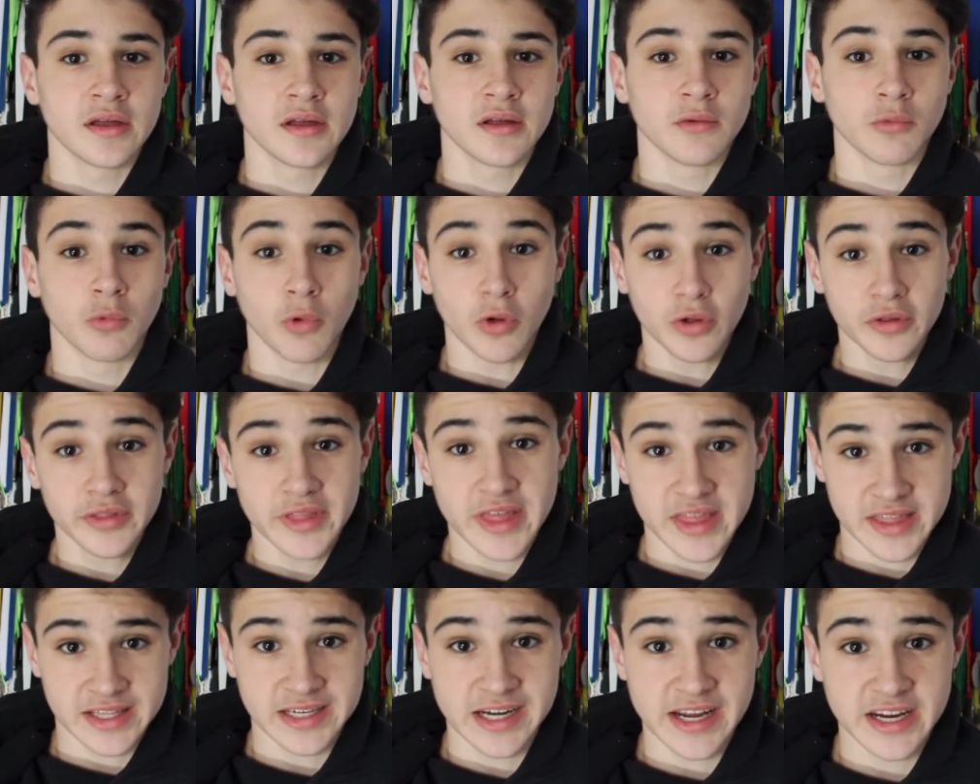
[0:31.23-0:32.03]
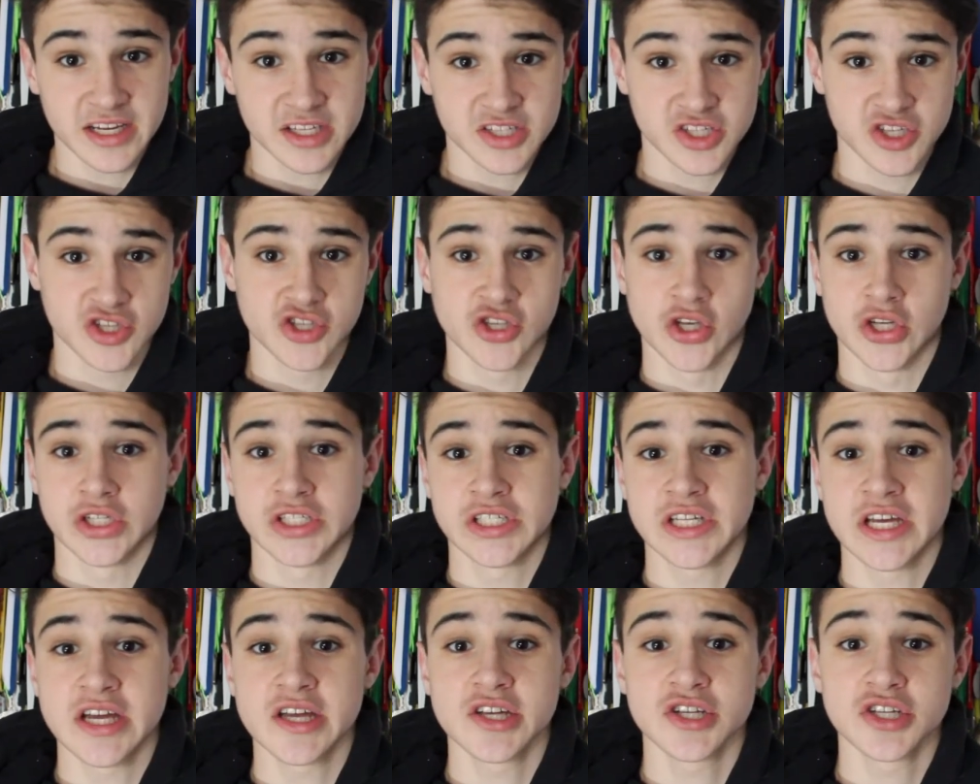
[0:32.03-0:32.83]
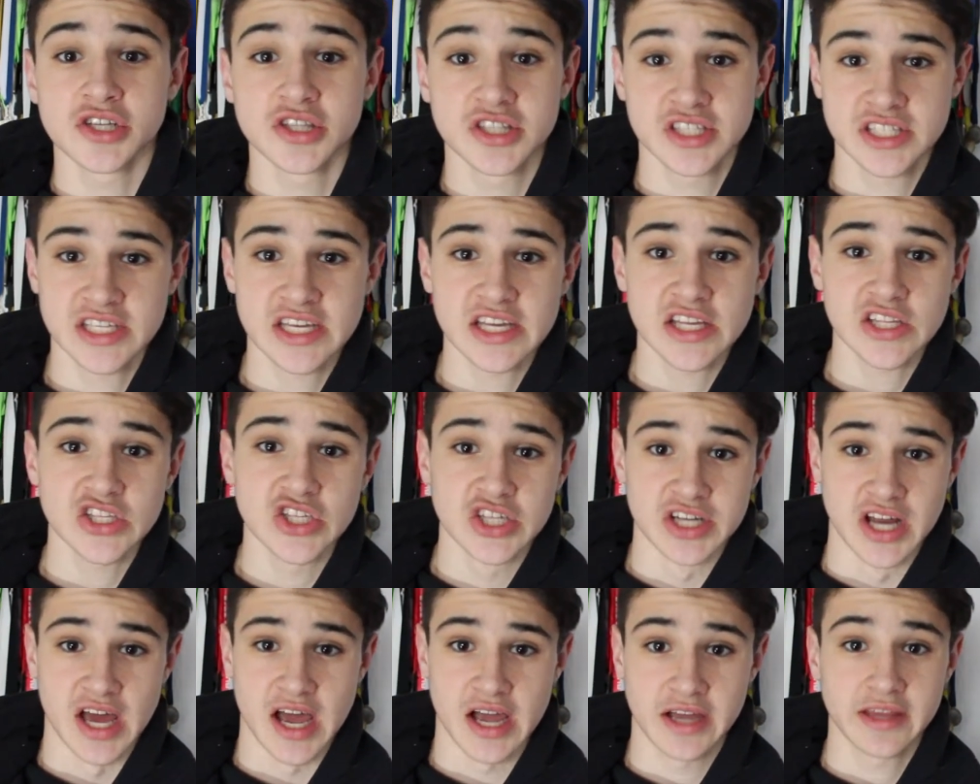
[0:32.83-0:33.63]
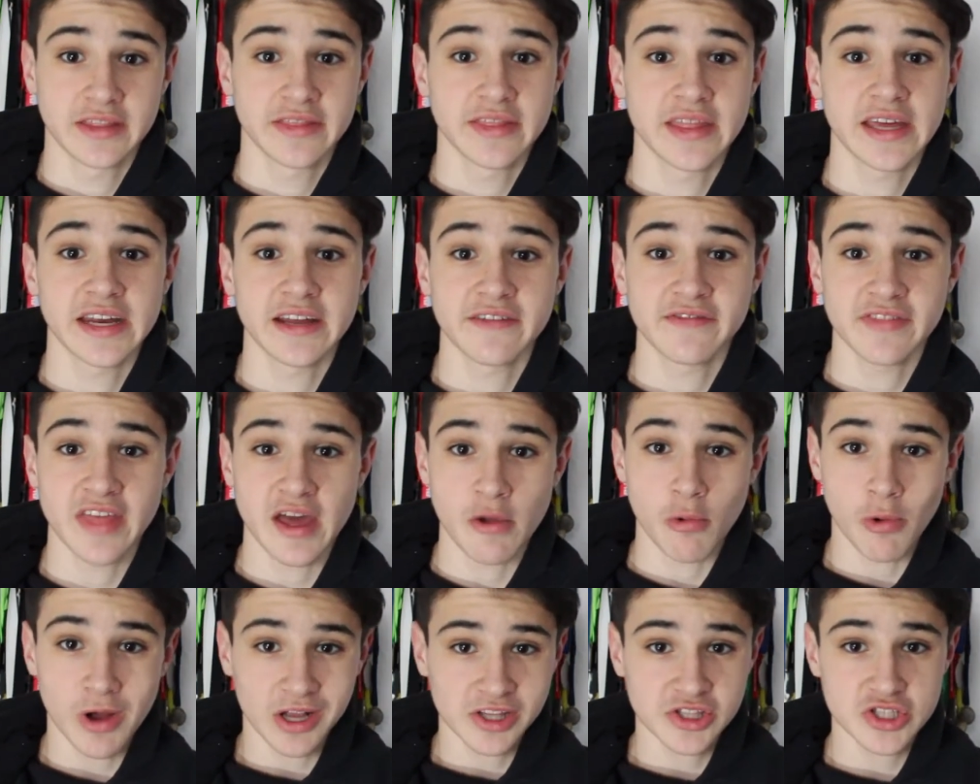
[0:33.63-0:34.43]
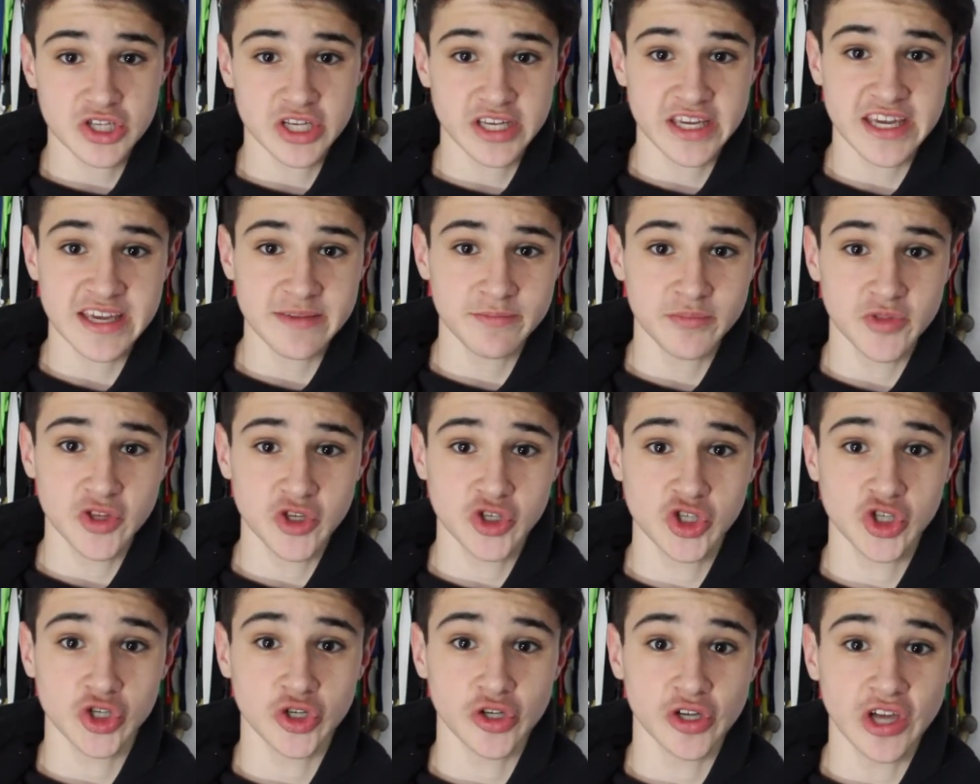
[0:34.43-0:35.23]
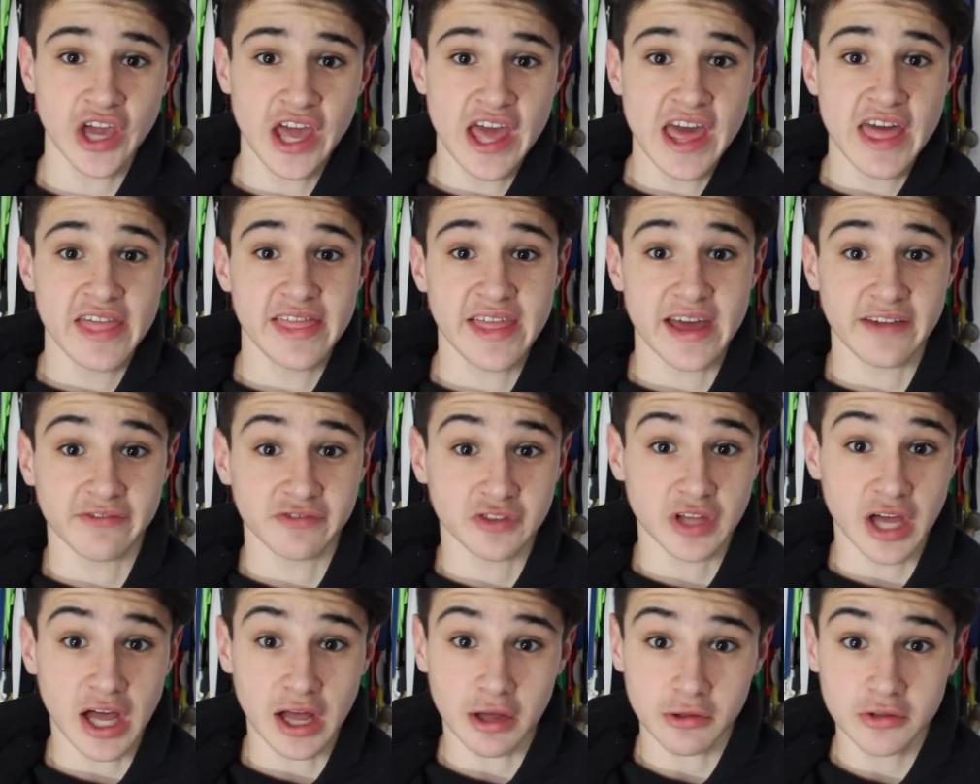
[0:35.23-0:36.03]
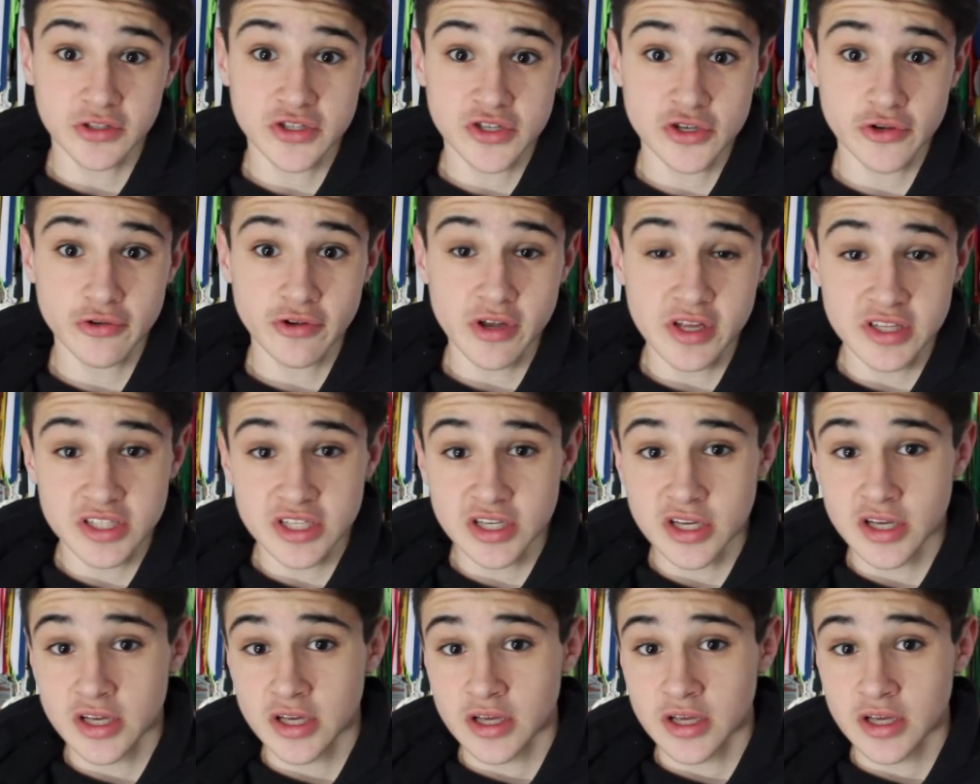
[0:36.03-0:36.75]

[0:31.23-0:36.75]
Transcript: World Athletics Association said to Nike that if they want to keep the shoe, they have to alter it,